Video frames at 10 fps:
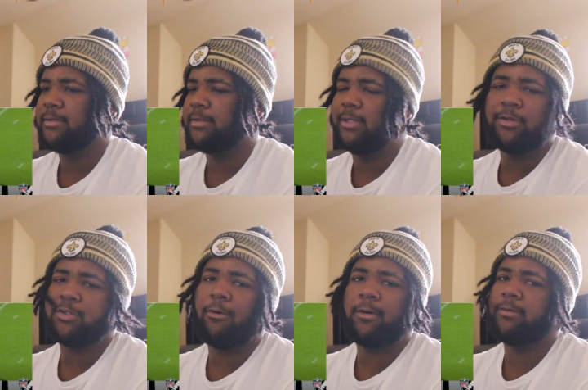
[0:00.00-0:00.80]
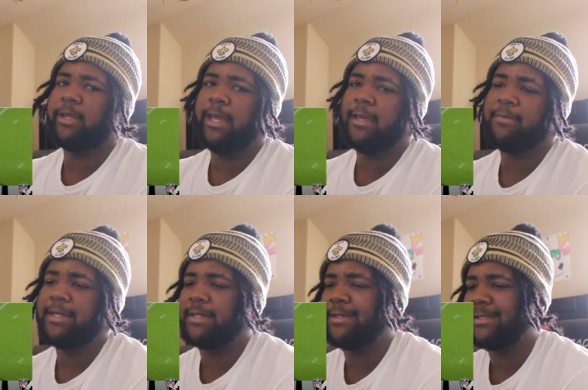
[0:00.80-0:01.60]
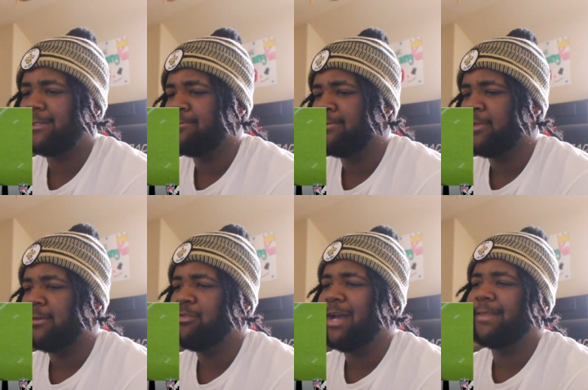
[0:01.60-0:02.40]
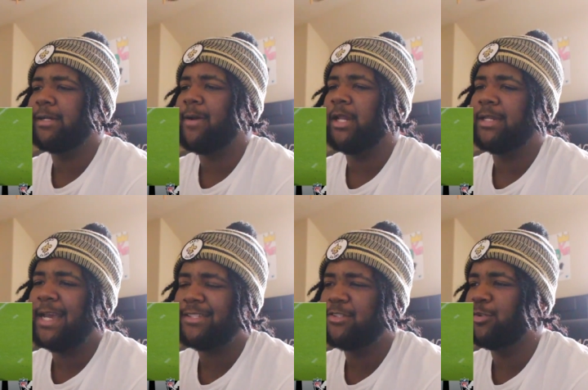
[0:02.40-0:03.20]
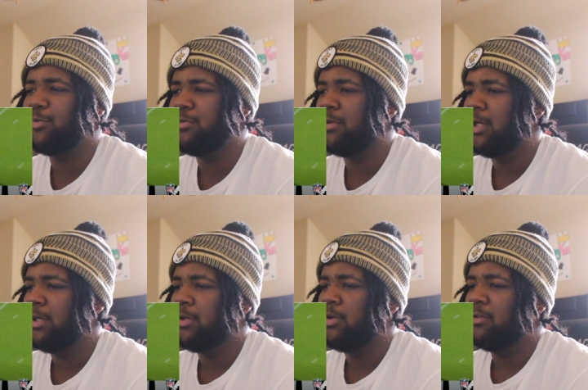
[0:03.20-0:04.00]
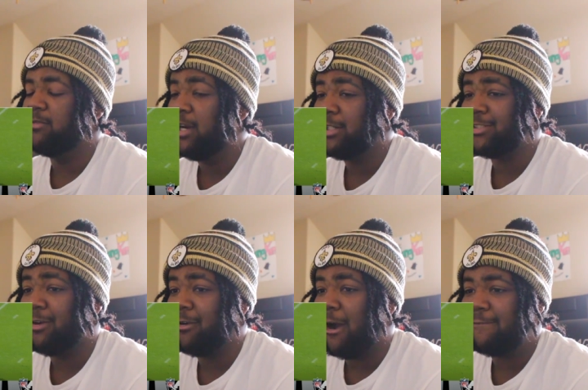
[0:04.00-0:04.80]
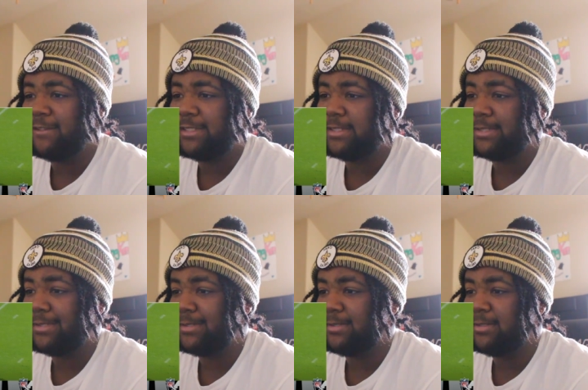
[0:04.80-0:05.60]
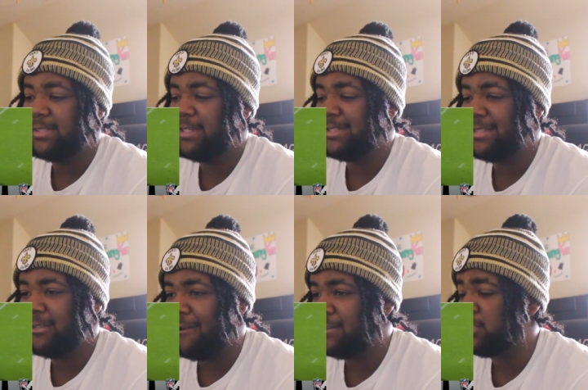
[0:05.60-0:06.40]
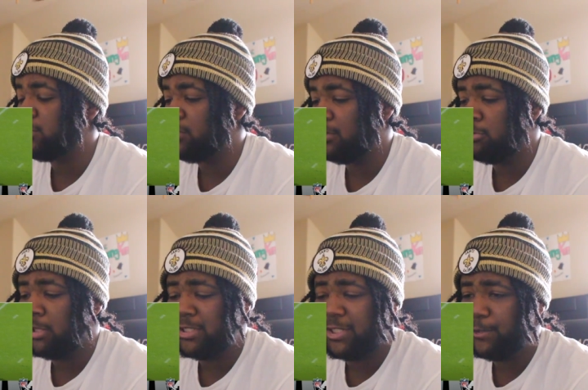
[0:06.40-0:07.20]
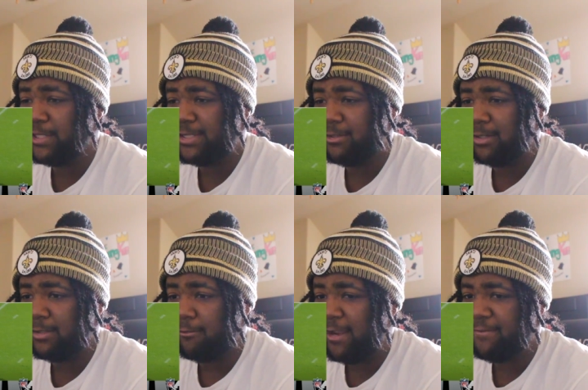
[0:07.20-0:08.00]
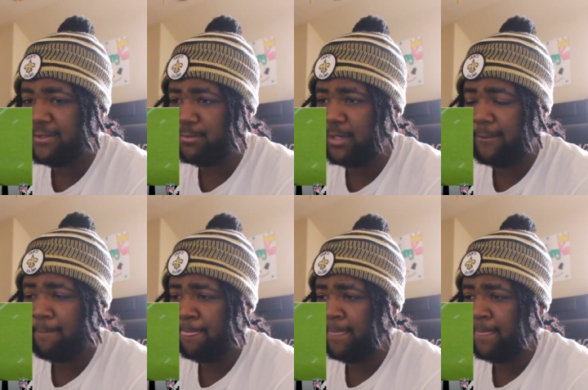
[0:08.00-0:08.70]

low scoring of a game because you gotta think about it. That's two very strong offenses. Tennessee's offense is strong, and so is the, the Ravens. But